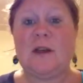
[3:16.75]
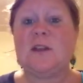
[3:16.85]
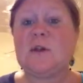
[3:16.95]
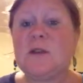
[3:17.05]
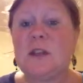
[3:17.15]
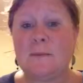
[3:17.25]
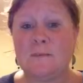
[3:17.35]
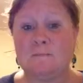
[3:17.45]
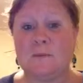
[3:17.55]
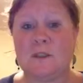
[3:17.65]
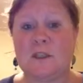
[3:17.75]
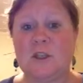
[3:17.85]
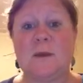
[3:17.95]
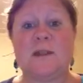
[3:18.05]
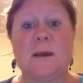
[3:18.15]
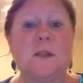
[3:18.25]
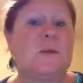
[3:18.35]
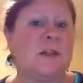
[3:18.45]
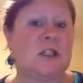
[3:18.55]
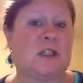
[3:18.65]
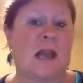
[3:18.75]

So some speeches